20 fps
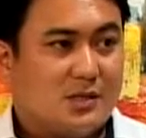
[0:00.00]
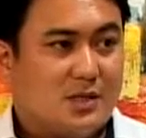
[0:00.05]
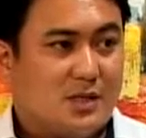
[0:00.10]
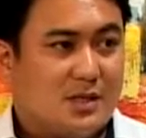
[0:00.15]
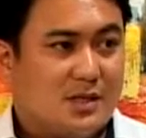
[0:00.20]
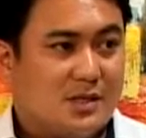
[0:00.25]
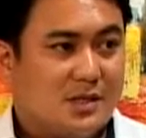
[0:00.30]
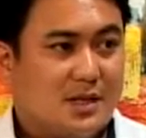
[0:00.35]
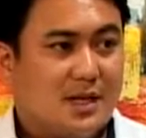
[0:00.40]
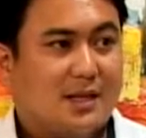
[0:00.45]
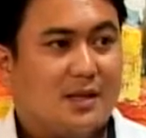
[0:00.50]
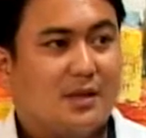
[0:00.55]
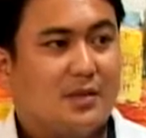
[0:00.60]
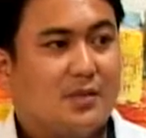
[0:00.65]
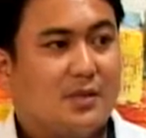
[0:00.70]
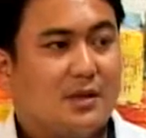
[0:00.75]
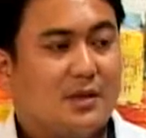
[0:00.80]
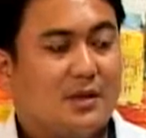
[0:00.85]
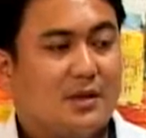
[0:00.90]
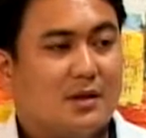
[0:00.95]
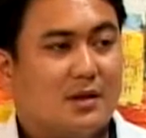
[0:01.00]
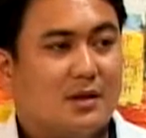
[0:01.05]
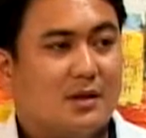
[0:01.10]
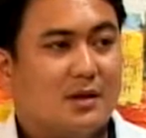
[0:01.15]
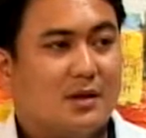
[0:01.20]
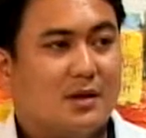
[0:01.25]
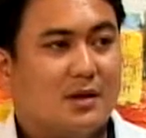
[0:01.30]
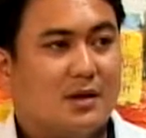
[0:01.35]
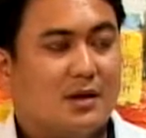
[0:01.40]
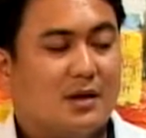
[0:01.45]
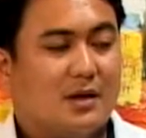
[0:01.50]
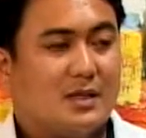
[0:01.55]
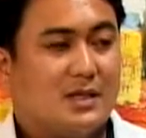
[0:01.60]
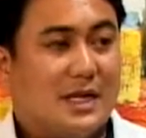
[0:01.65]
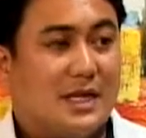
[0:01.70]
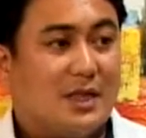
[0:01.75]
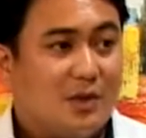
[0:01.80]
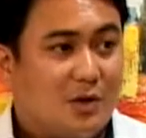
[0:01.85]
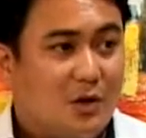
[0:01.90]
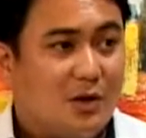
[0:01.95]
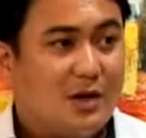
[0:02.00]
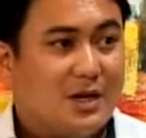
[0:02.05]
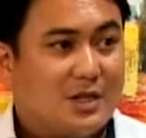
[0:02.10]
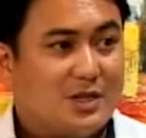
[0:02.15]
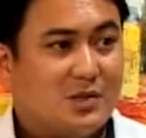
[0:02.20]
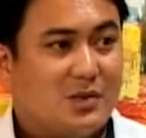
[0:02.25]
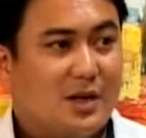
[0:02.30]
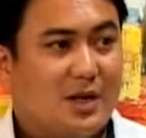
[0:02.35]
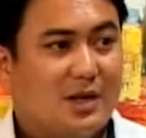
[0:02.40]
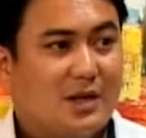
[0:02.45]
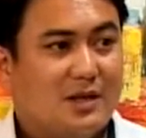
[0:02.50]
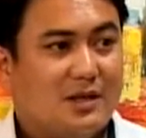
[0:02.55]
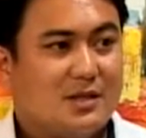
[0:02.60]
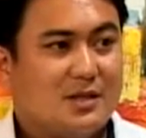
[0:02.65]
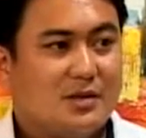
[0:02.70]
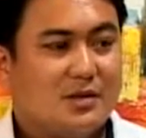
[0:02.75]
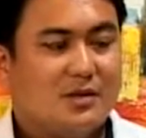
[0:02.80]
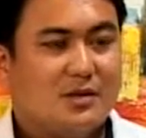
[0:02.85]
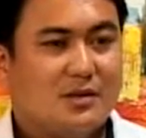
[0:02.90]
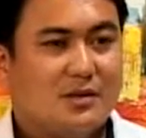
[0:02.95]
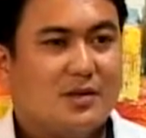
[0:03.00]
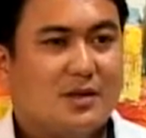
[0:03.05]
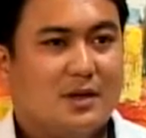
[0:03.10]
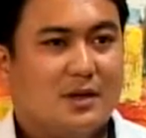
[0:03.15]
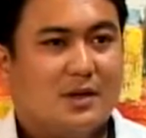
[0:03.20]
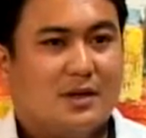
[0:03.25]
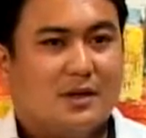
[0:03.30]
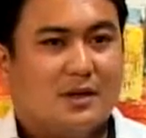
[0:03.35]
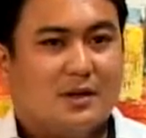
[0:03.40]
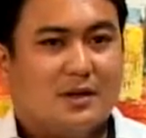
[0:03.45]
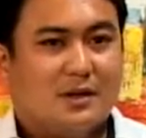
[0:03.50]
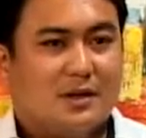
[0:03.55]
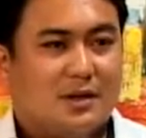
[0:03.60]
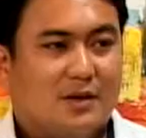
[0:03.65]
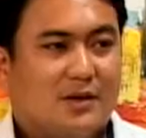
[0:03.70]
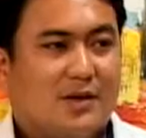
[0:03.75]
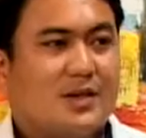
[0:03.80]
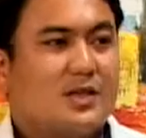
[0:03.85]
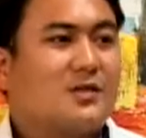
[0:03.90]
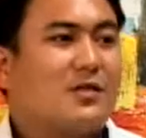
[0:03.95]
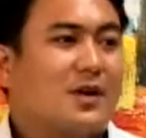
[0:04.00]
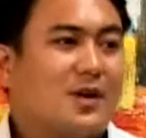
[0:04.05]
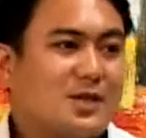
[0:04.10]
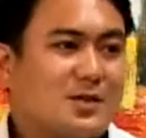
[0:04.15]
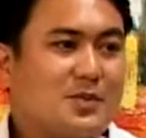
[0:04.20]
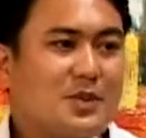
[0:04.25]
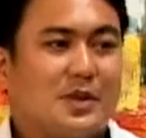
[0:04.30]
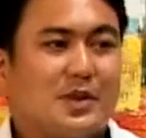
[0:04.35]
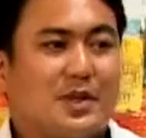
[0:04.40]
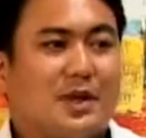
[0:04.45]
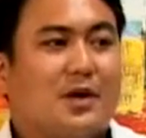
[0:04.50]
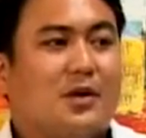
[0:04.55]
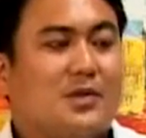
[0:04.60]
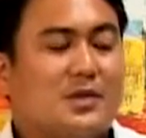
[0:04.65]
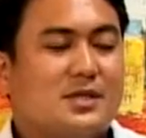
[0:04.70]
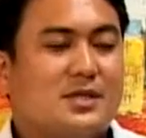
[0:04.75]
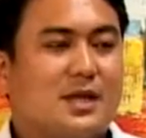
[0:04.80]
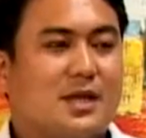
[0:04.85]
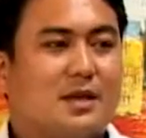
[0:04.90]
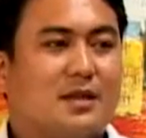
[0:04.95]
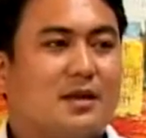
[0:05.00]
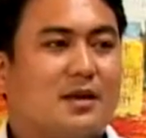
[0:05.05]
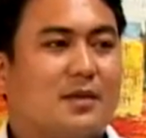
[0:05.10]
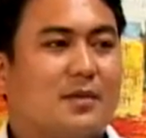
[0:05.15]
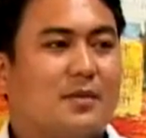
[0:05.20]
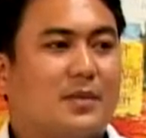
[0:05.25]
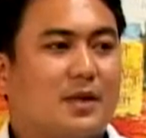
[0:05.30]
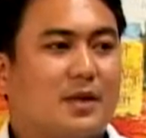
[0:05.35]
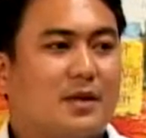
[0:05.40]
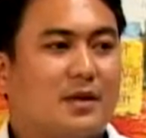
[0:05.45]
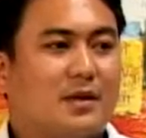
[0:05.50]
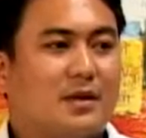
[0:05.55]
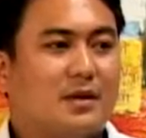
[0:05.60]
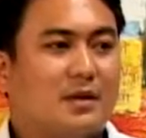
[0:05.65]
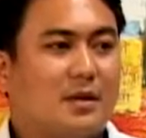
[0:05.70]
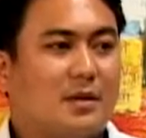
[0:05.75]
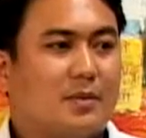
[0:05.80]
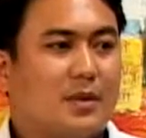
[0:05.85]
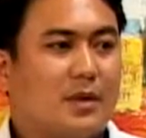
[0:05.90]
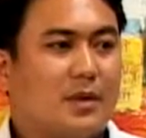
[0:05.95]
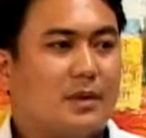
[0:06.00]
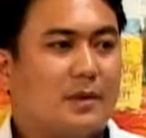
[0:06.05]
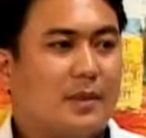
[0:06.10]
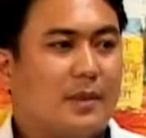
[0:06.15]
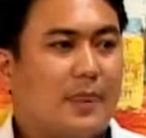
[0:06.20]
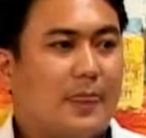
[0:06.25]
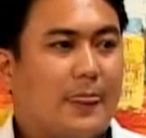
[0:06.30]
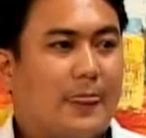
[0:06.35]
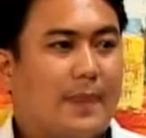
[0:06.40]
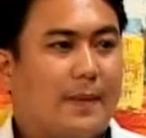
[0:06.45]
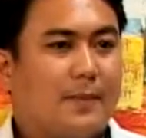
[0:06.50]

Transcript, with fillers: We sent them in uh, Sendong as well. So wow. even as far as Mindanao, we send them. Where does funding come from?